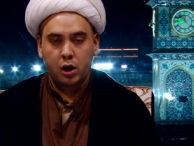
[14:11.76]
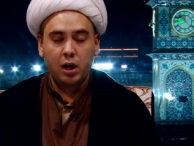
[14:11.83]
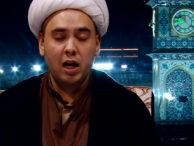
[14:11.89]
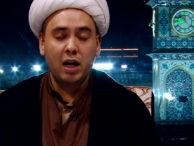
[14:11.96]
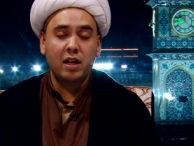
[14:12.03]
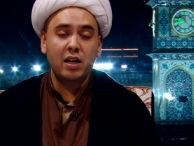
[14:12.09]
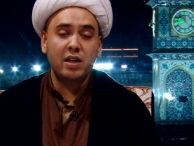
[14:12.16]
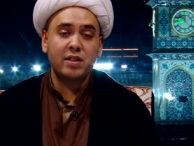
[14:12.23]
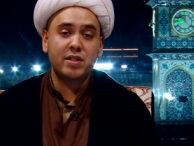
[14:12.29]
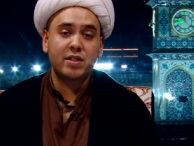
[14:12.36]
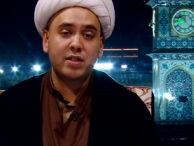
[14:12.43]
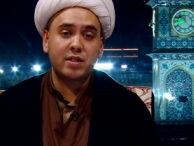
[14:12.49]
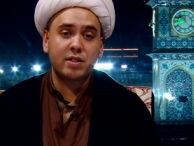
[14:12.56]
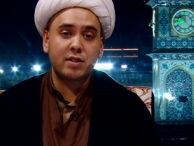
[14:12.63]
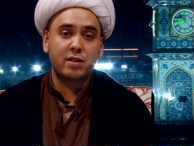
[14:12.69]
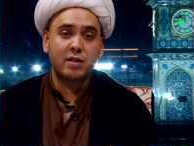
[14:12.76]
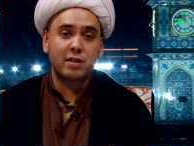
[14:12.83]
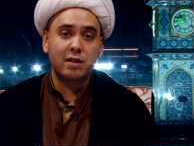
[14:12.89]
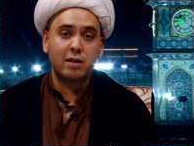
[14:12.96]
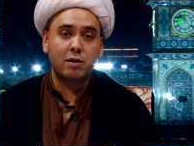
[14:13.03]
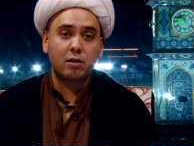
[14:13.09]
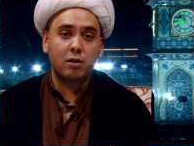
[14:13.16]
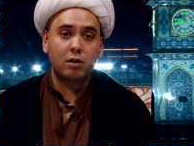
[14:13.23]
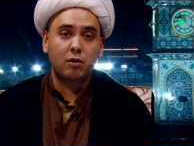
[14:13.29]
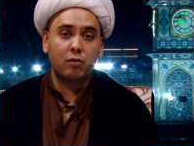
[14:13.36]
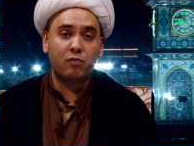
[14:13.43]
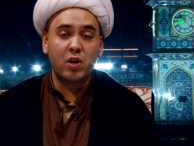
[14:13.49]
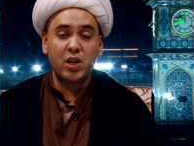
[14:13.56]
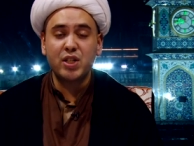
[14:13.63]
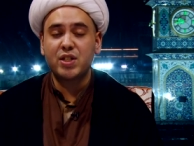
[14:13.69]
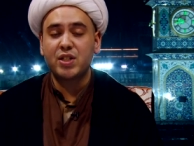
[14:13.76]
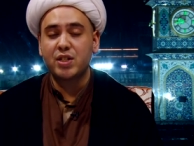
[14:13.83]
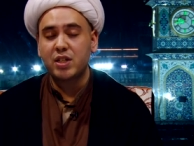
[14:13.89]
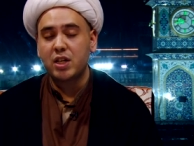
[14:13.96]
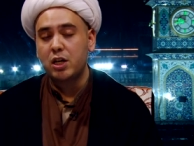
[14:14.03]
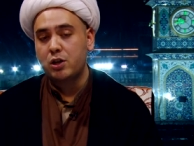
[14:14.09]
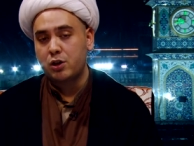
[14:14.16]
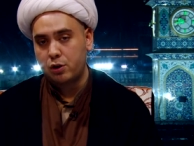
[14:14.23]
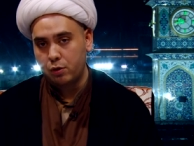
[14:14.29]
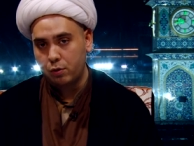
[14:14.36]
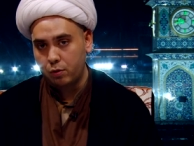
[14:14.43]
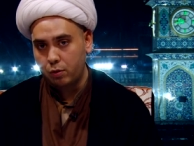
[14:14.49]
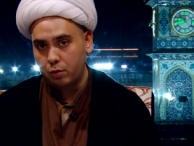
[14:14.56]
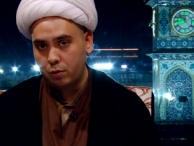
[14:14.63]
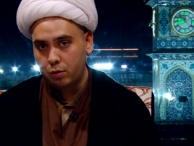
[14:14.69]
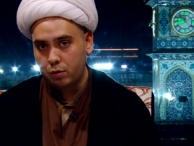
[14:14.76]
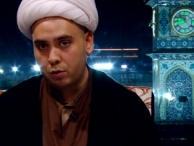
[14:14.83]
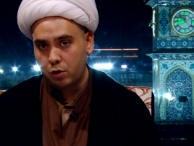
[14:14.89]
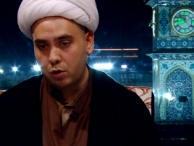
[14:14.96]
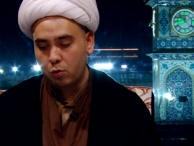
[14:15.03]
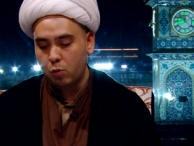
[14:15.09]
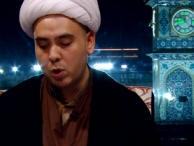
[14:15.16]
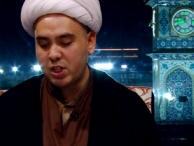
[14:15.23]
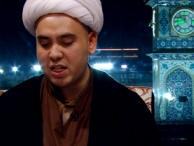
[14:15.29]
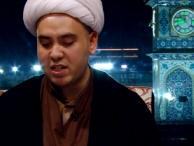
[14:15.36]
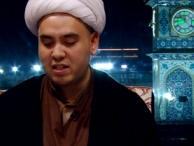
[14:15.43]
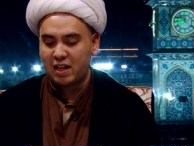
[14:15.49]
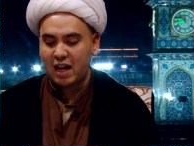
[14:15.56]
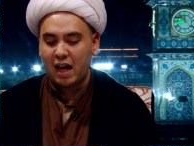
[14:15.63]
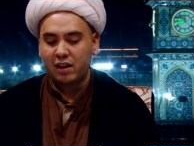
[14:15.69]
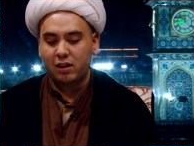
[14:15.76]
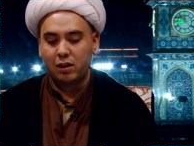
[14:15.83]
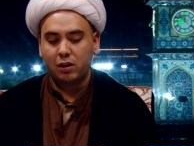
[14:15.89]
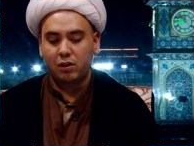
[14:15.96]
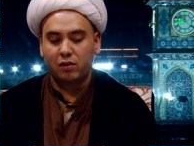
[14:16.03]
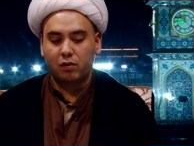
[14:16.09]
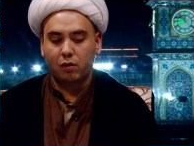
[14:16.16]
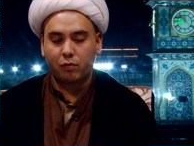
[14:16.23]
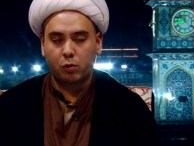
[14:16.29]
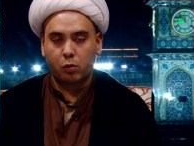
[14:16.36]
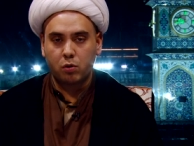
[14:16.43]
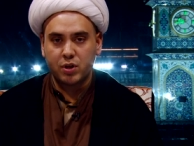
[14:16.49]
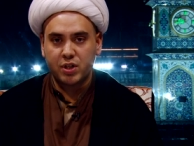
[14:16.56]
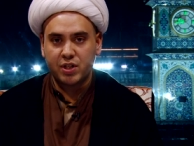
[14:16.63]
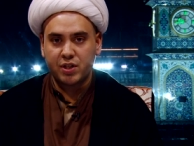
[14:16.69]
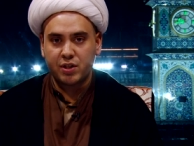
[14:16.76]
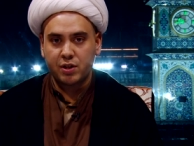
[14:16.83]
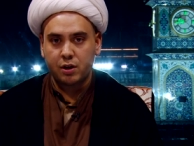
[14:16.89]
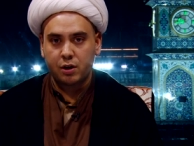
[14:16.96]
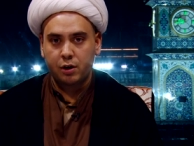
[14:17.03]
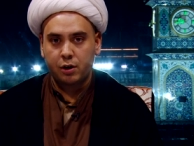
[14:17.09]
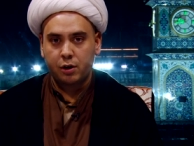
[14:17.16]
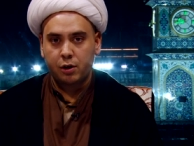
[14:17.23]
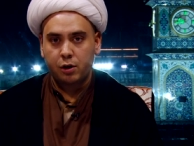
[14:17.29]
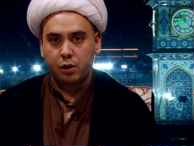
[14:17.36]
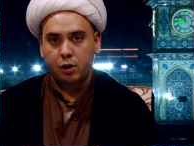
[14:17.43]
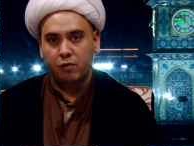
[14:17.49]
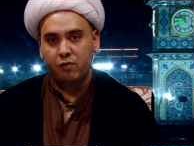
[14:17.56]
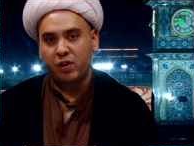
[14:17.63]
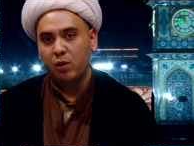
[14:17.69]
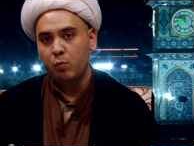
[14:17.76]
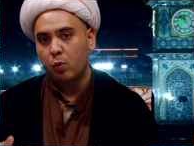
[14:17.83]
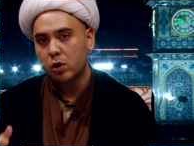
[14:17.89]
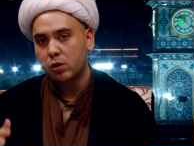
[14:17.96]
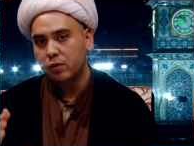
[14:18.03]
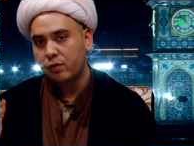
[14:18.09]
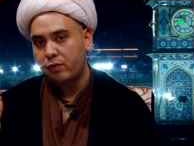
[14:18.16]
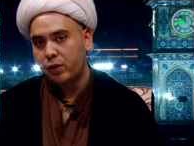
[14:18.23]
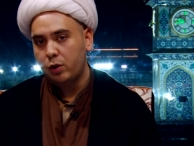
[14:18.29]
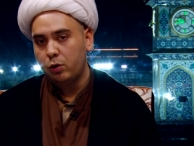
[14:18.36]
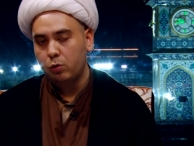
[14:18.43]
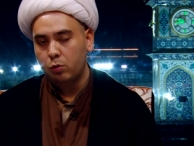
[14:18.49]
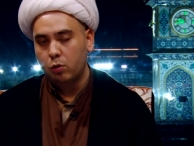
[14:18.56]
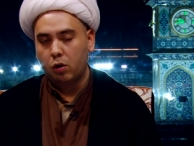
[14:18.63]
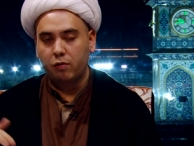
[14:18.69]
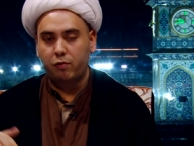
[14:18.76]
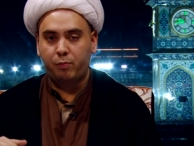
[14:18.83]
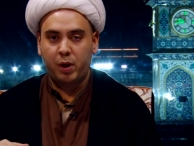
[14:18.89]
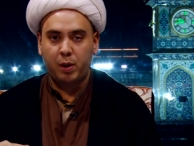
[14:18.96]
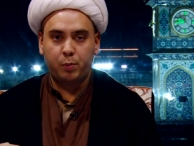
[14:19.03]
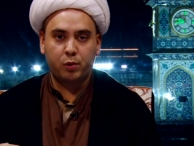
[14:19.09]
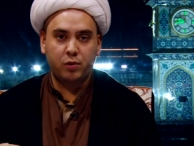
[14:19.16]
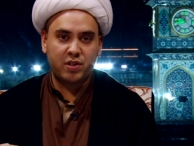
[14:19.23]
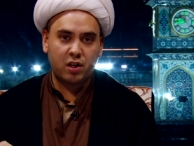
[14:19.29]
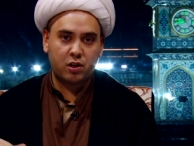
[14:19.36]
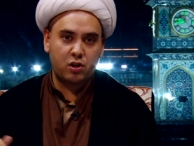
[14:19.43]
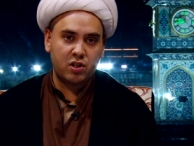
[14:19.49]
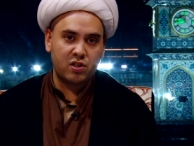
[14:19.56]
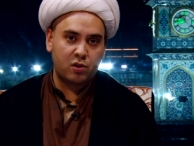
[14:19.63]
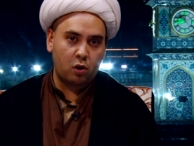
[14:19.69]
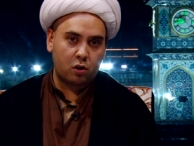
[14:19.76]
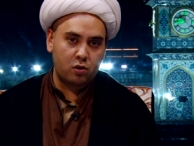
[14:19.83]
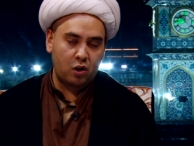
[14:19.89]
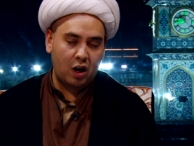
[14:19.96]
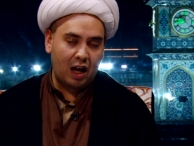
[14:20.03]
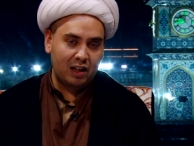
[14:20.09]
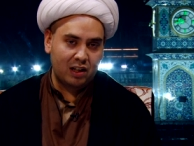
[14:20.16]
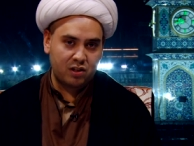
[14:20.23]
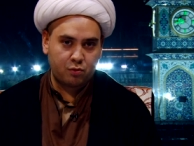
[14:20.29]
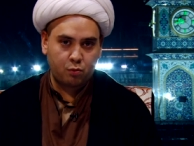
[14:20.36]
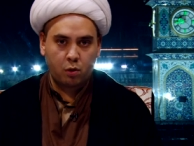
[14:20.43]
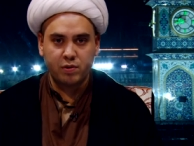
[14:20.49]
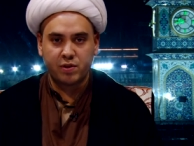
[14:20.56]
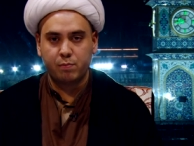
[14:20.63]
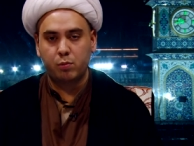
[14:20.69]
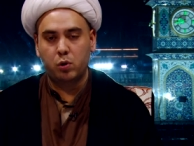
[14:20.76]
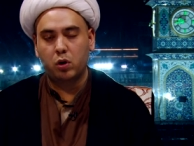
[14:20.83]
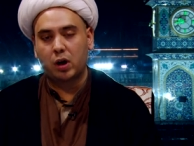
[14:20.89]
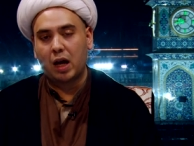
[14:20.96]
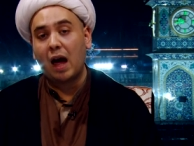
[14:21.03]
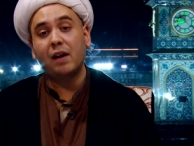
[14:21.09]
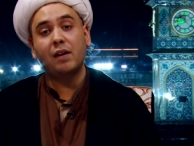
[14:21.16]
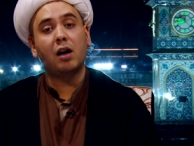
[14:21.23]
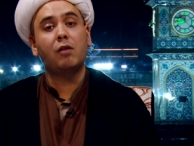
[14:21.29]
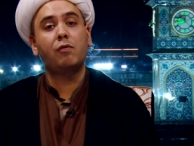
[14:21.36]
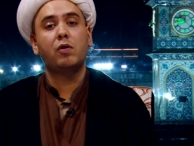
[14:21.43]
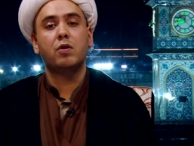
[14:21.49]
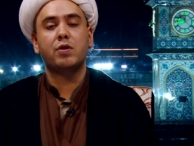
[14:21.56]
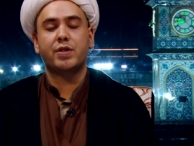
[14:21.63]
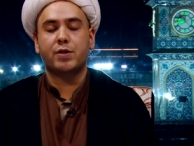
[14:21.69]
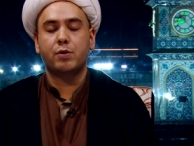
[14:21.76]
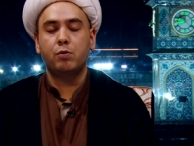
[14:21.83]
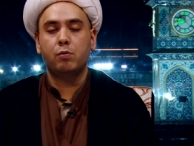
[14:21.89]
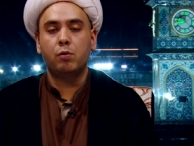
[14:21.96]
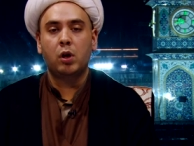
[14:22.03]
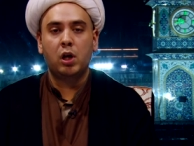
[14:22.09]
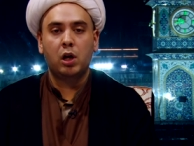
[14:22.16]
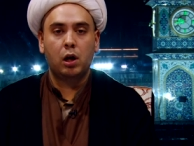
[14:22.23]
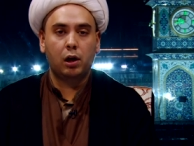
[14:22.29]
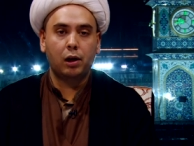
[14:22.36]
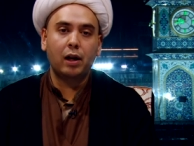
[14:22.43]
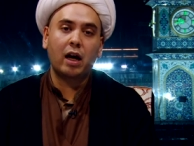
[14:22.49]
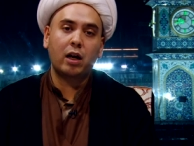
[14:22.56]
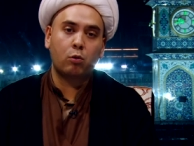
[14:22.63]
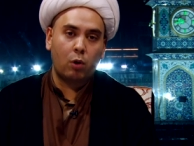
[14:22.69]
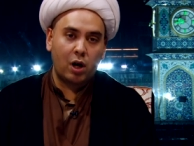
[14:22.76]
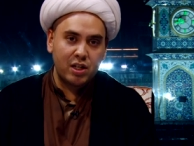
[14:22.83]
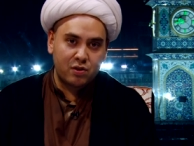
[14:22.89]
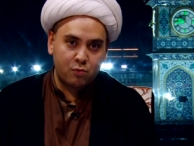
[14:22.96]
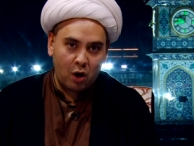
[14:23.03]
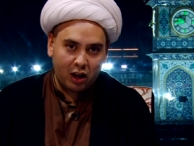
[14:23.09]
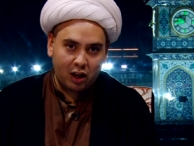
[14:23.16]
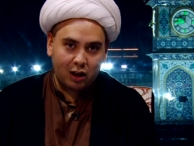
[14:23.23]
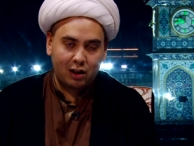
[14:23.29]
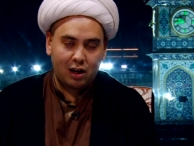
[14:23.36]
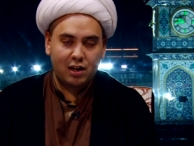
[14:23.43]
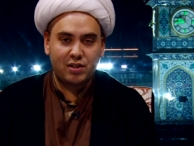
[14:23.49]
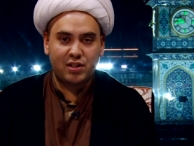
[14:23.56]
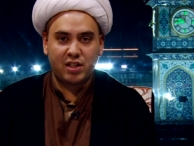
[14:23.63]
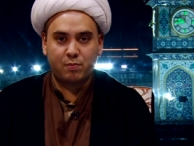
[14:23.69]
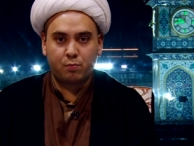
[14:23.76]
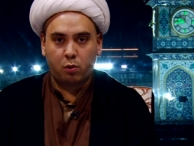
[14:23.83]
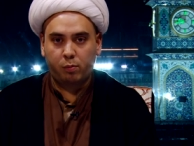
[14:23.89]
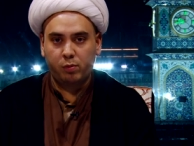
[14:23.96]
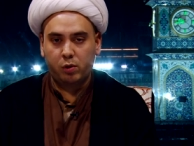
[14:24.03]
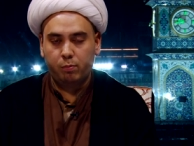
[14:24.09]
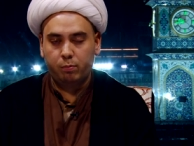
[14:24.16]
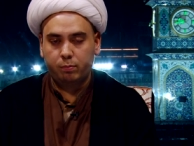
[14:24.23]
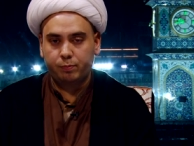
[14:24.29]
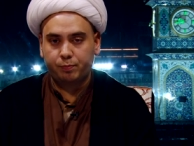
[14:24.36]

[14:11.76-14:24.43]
It is this issue, which has landed, of course, the worldview of people such as Dr. Alex Rosenberg and others who likewise recognize this problem